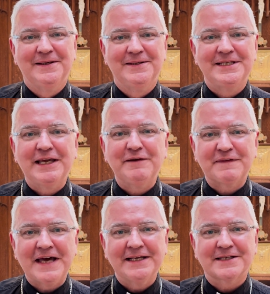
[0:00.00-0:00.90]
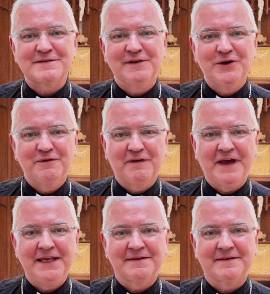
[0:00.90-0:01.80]
to give thanks for your
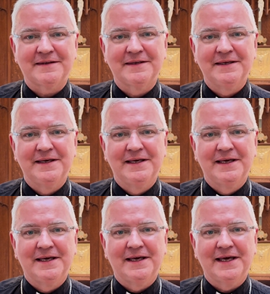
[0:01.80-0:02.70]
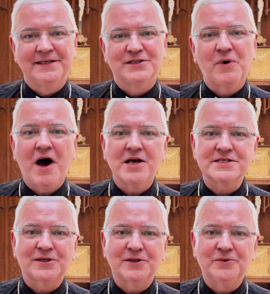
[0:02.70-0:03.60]
faith and to
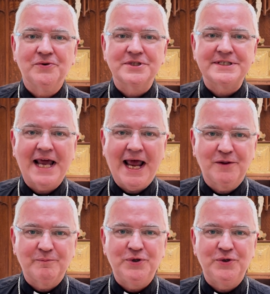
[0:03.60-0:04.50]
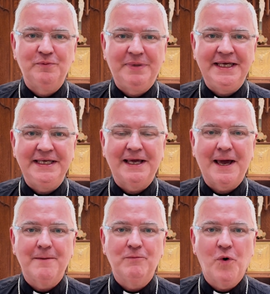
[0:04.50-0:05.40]
ask the Lord to help you
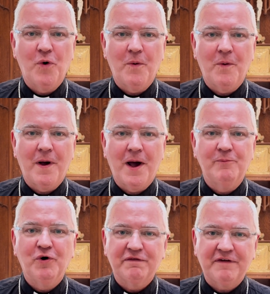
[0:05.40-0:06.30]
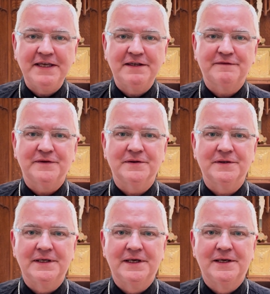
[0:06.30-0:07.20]
be a more faithful
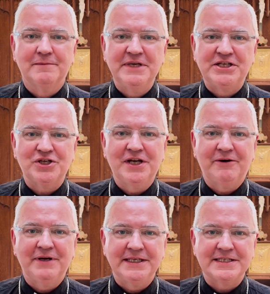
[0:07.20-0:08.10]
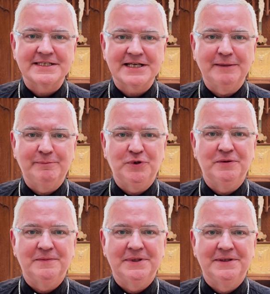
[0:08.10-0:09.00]
missionary
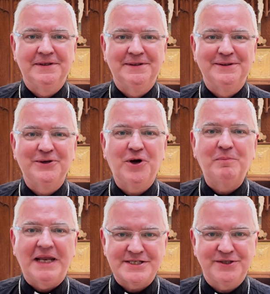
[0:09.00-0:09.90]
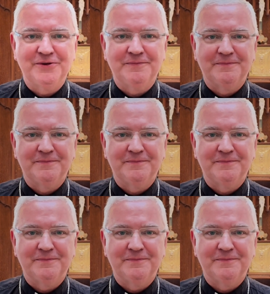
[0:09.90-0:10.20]
disciple. God bless you.